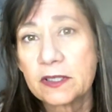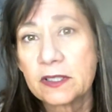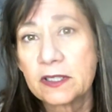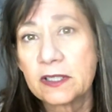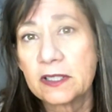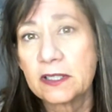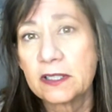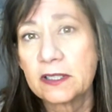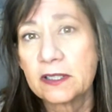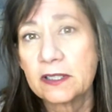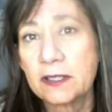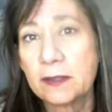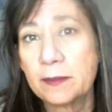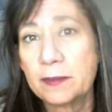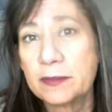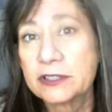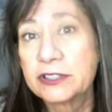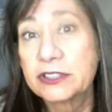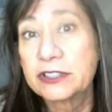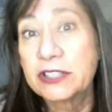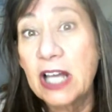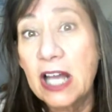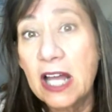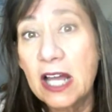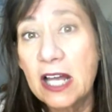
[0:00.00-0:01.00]
uh, a
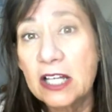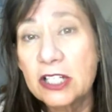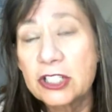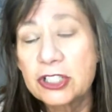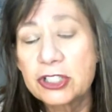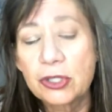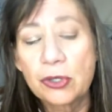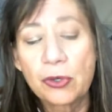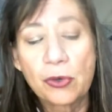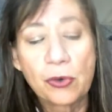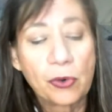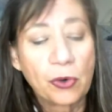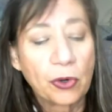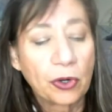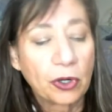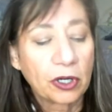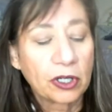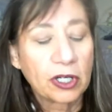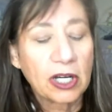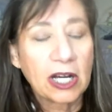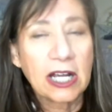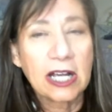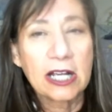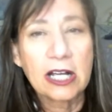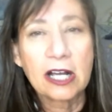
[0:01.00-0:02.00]
massage
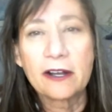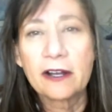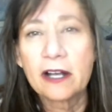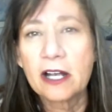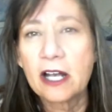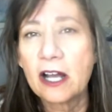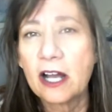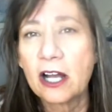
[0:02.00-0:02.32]
or a,